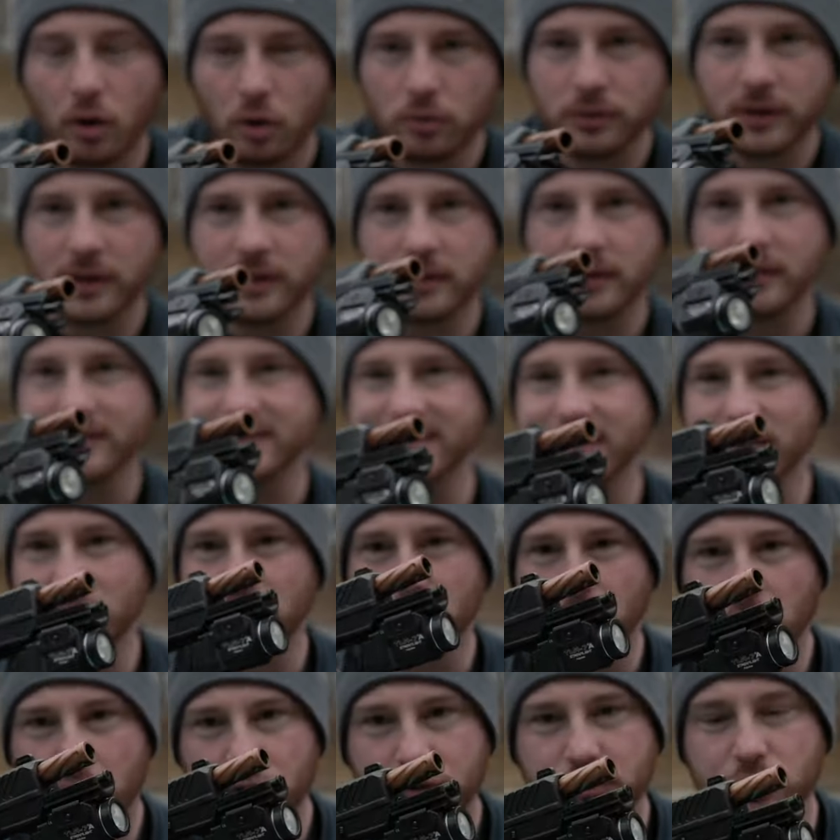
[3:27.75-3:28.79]
only does it
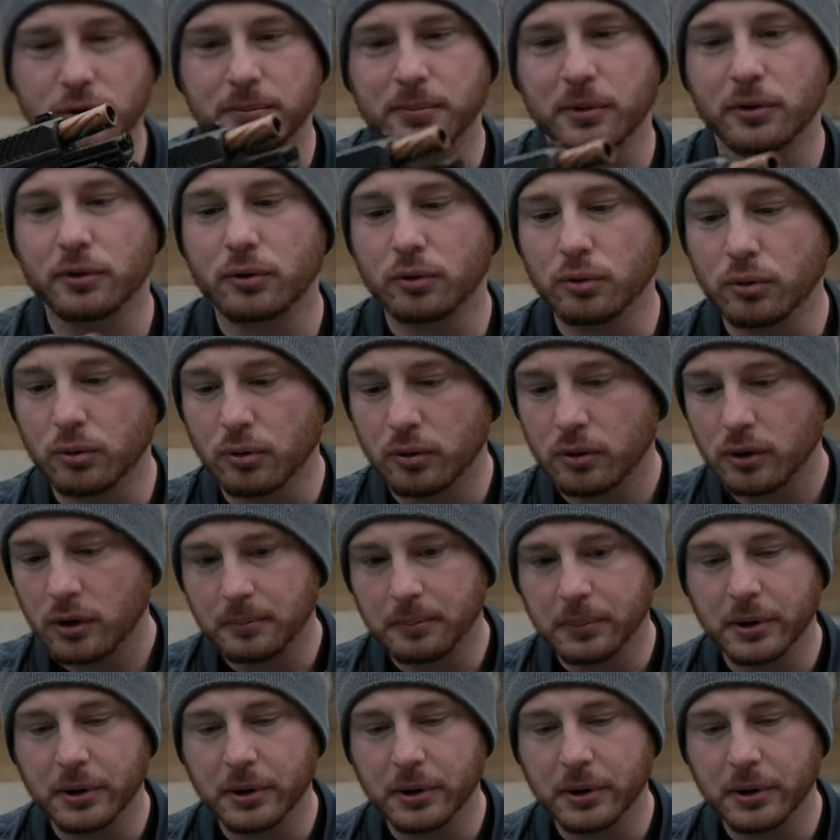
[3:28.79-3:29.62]
look super cool,